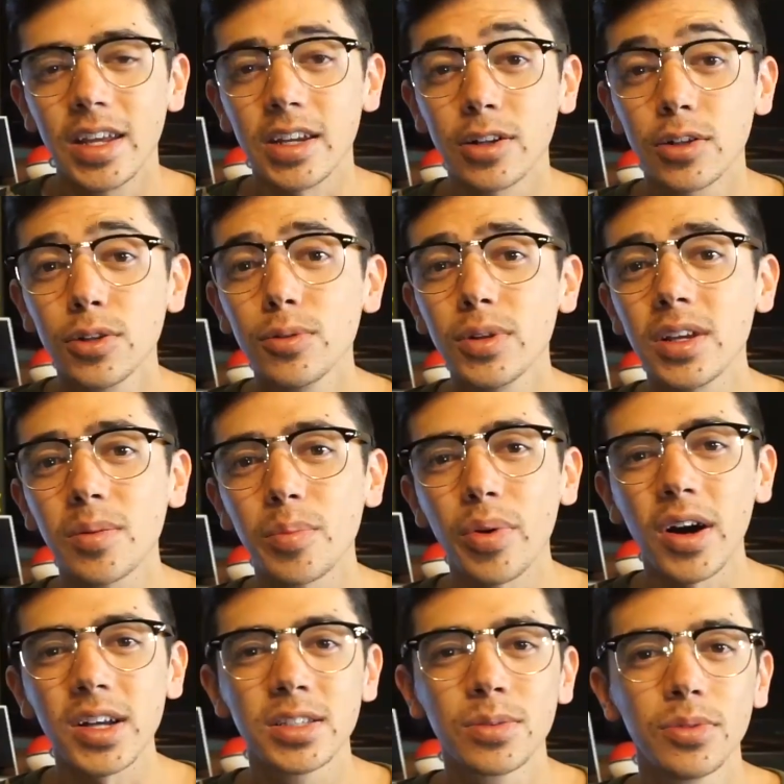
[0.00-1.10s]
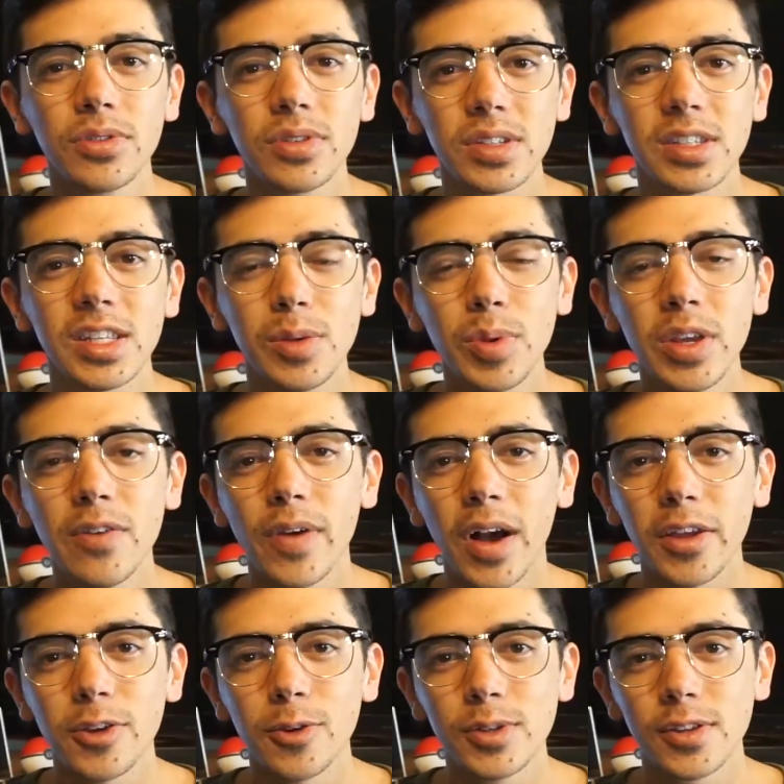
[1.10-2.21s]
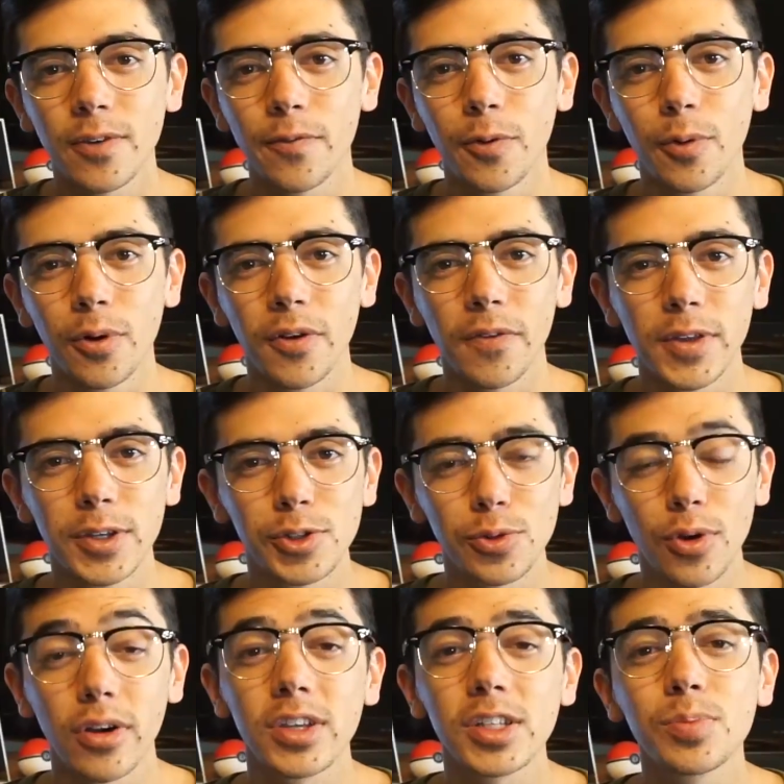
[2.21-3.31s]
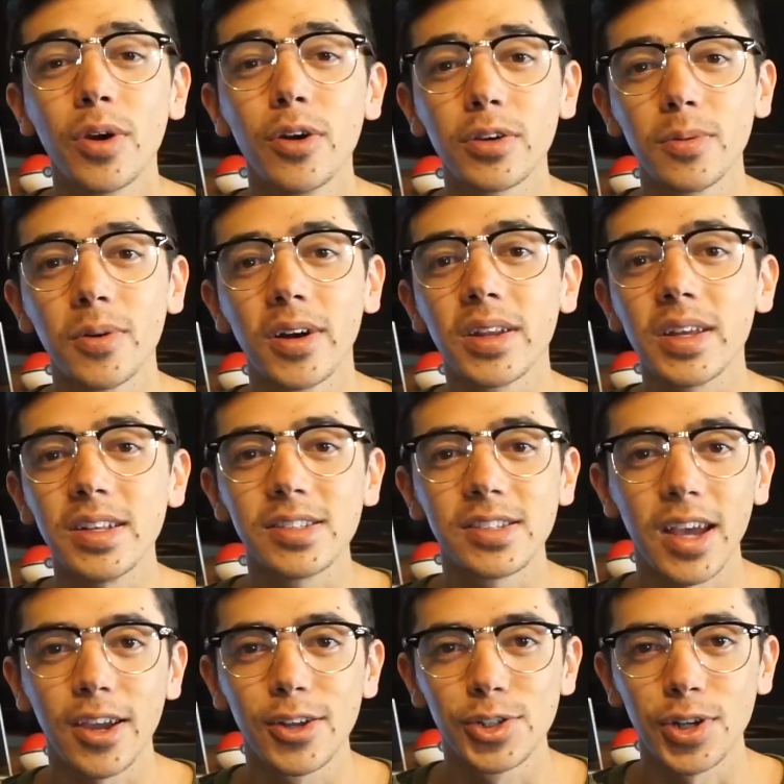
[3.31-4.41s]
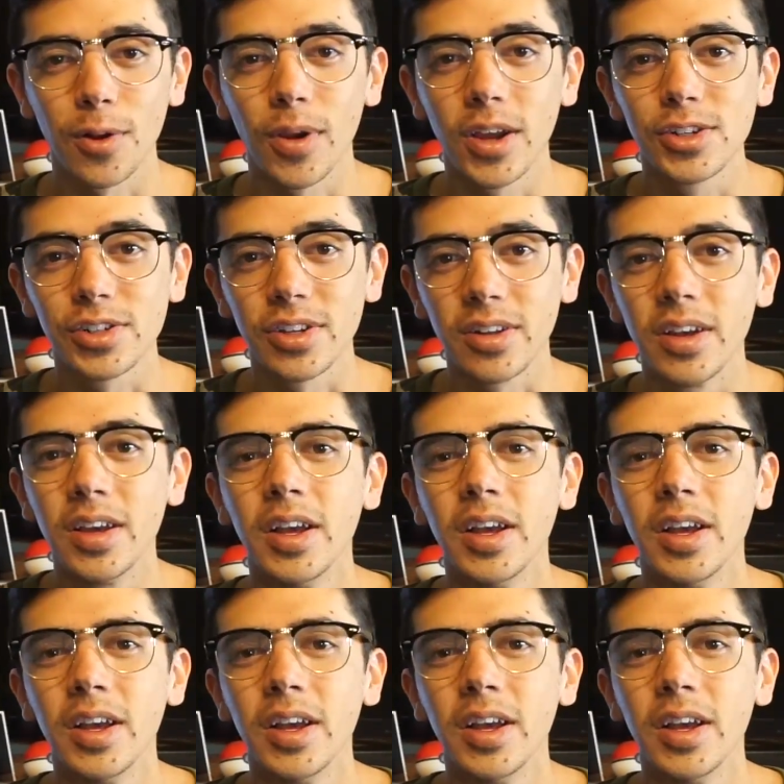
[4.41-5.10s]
including possible C P values for the strongest Pokemon in second generation.